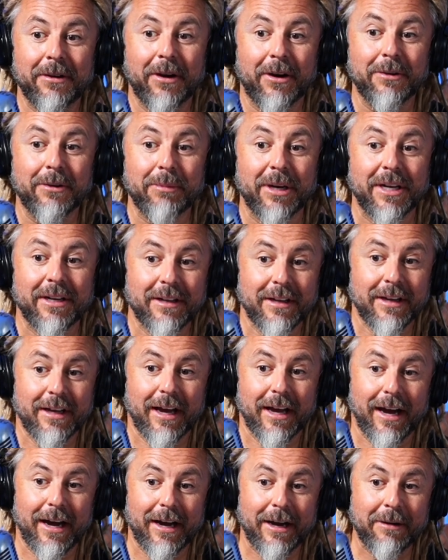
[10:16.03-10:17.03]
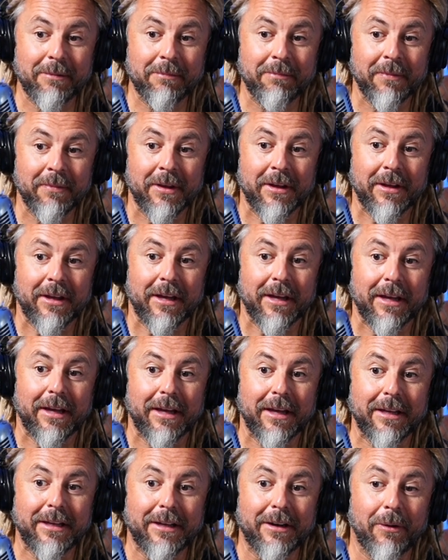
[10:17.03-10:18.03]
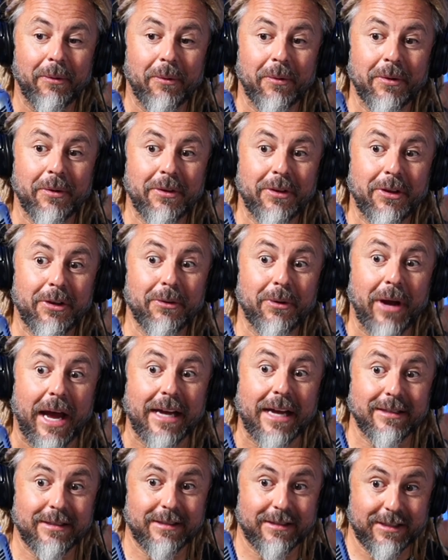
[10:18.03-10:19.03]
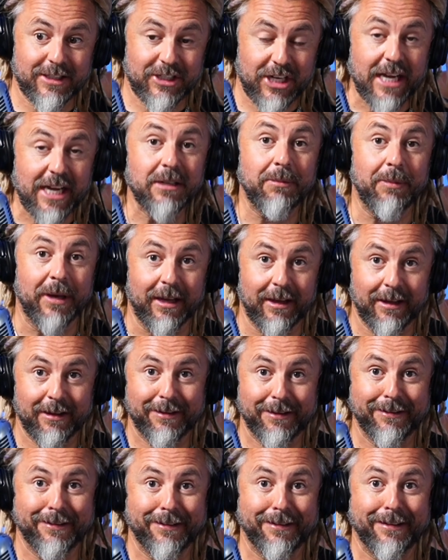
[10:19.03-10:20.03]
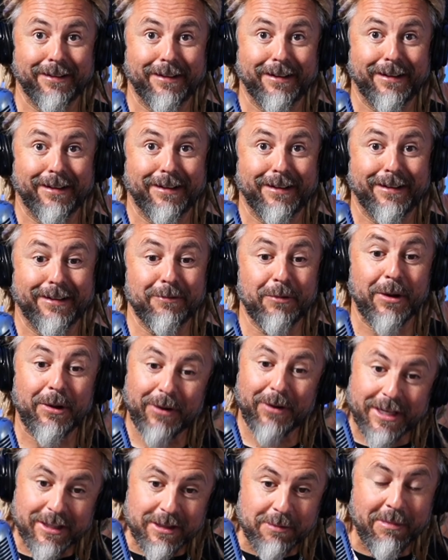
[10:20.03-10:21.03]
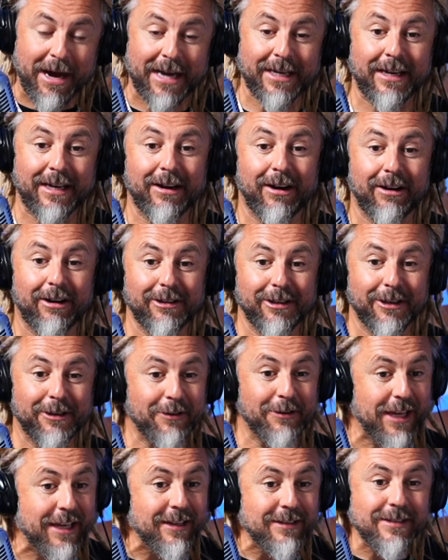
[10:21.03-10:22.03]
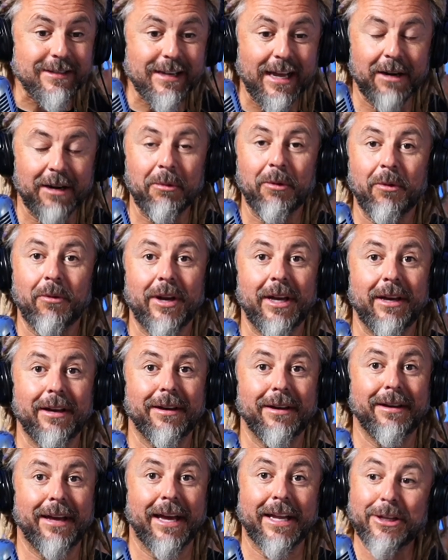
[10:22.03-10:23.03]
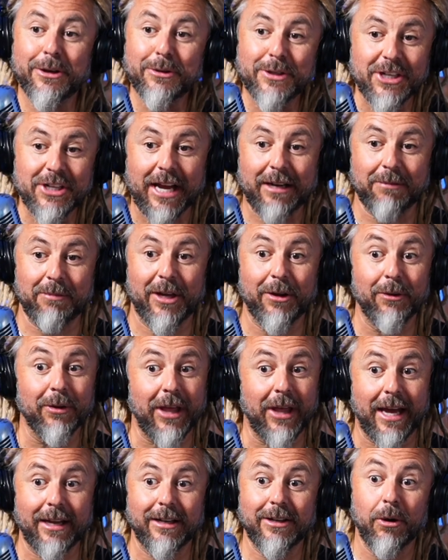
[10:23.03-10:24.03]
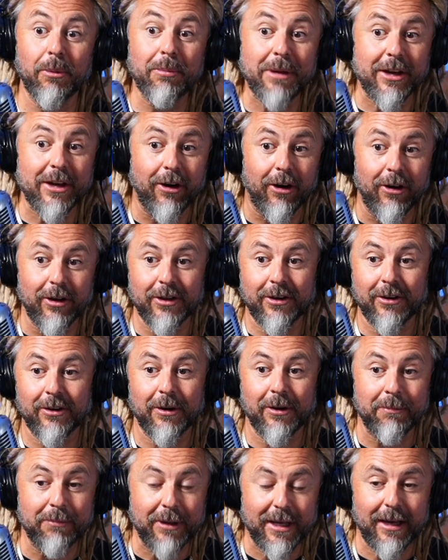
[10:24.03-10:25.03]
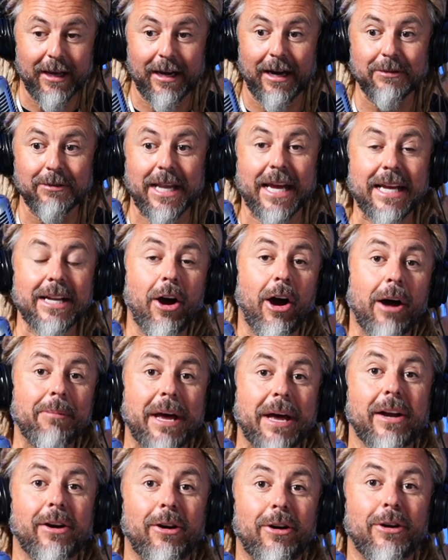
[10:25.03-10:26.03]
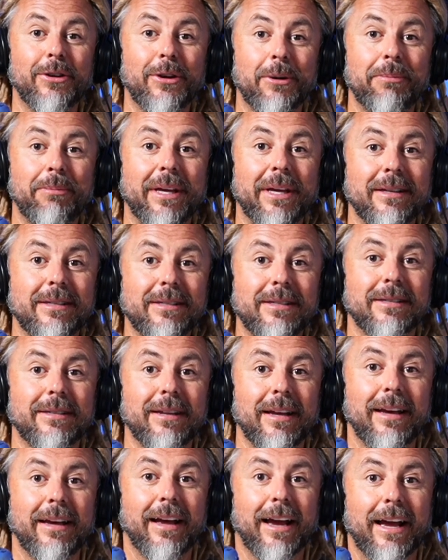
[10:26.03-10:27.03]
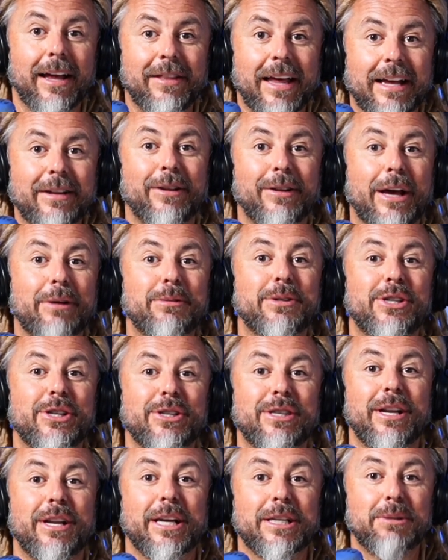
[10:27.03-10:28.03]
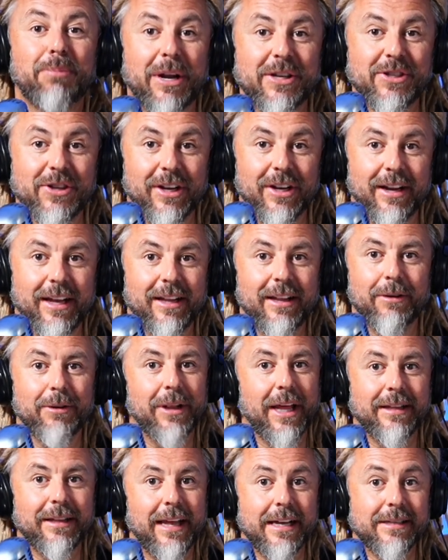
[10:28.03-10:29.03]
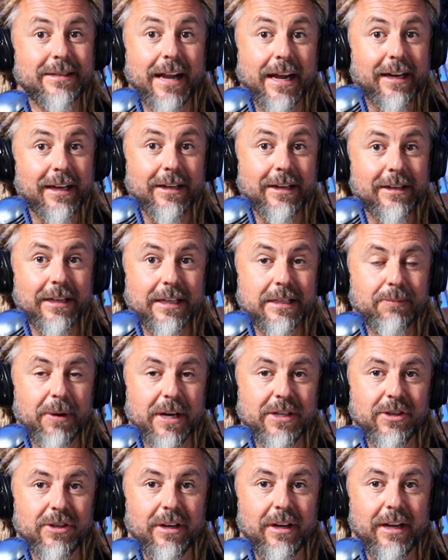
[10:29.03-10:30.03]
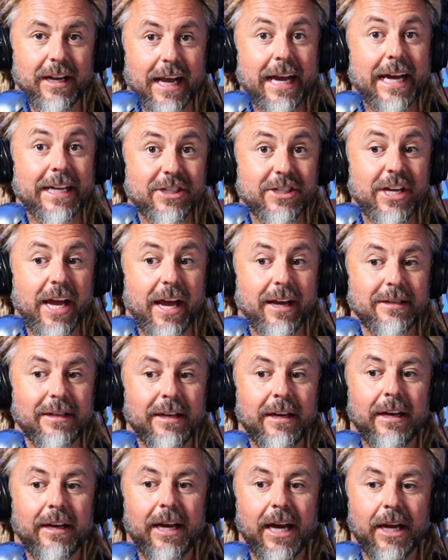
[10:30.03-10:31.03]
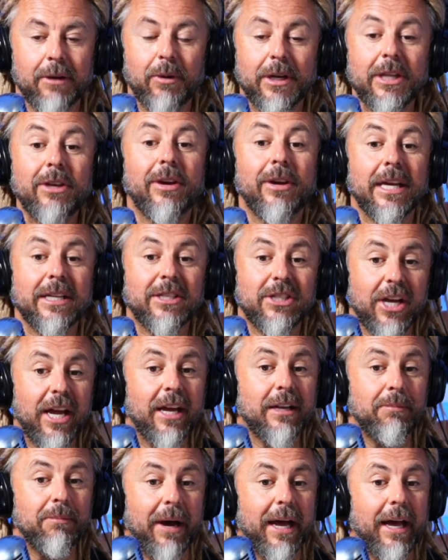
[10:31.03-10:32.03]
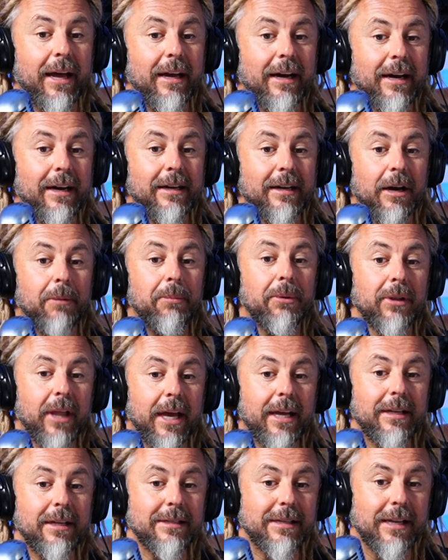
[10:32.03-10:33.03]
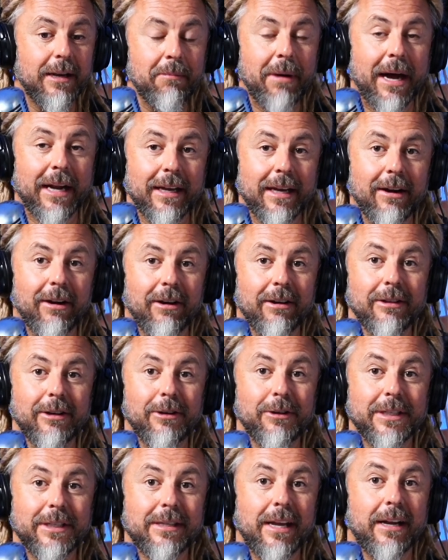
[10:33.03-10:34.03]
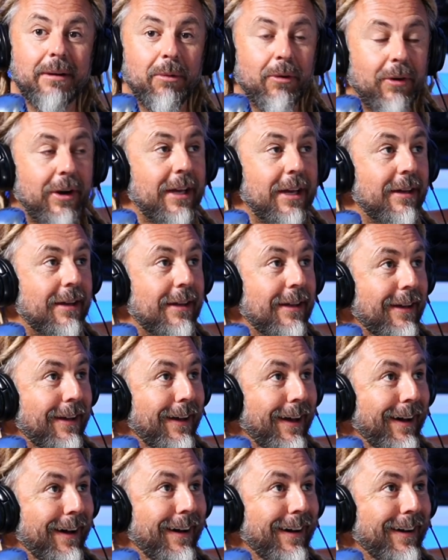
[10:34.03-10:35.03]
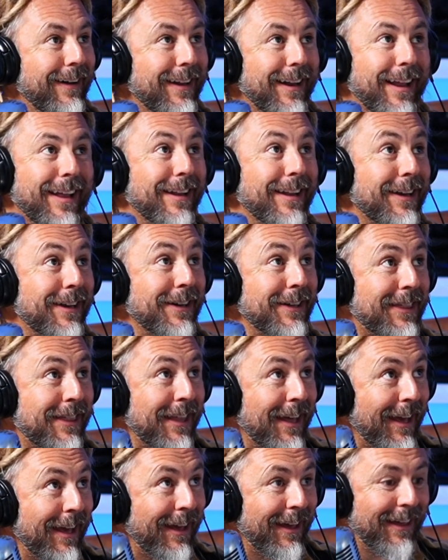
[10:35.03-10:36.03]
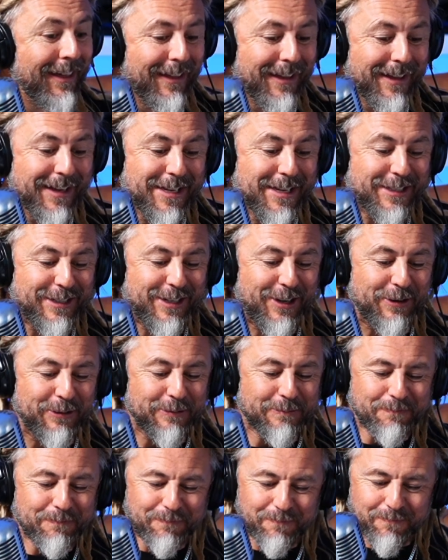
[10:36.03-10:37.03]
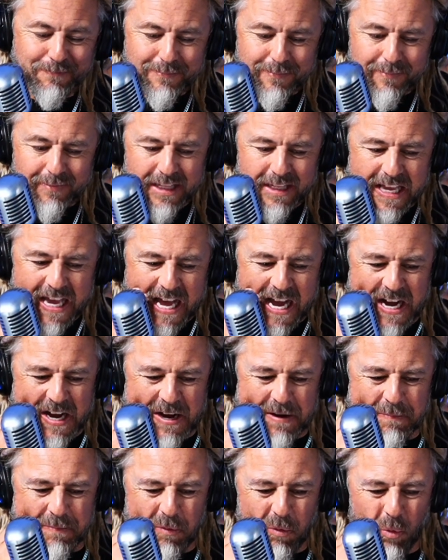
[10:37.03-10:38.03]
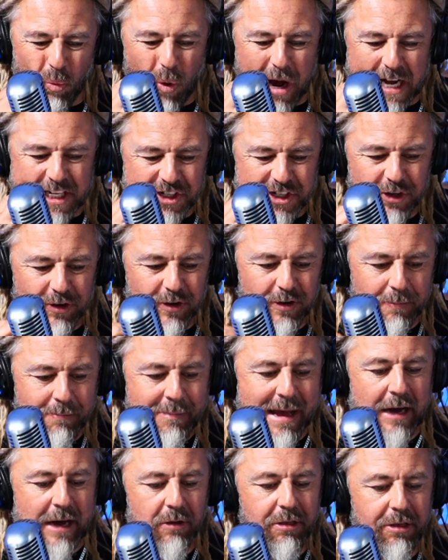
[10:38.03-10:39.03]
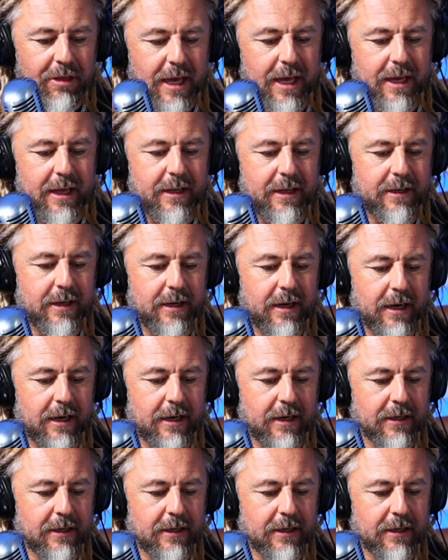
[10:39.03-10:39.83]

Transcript: Irma, you guys checked me. We were in the Monte Carlo in Santa Maria, and you checked me. You were like, don't be calling her a bee. And I was like, no, I'm not calling her a bee. It's just that was just an expression. And they were like, that's not a good expression. And I got checked. And when you get checked by a couple of ladies in a Monte Carlo in Santa Maria, it ain't a good thing. So watch your mouth, and